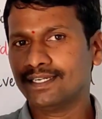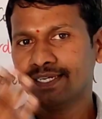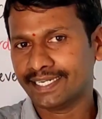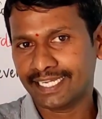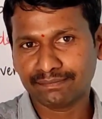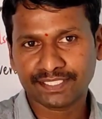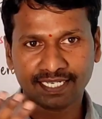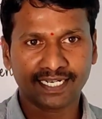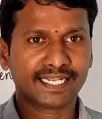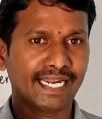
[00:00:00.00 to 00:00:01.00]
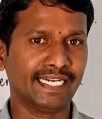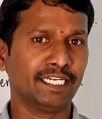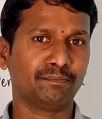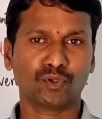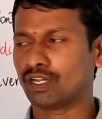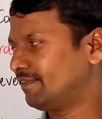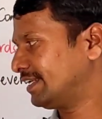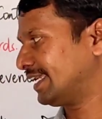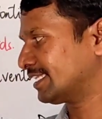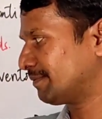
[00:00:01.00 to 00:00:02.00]
Name singular and name plural will
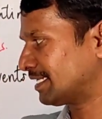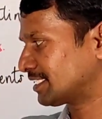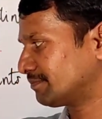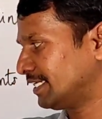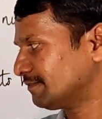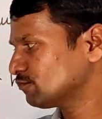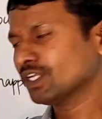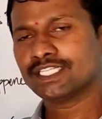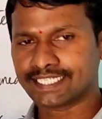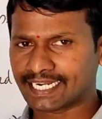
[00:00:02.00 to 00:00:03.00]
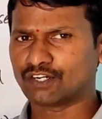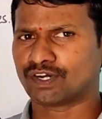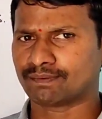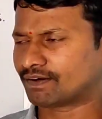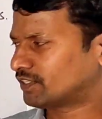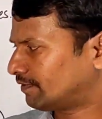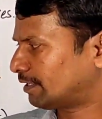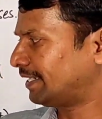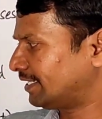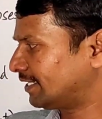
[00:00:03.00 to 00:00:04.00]
take them as subject. Second form of the
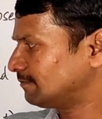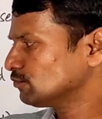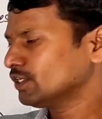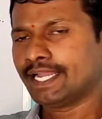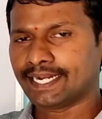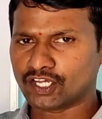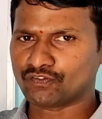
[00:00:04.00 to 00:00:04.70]
verb, and end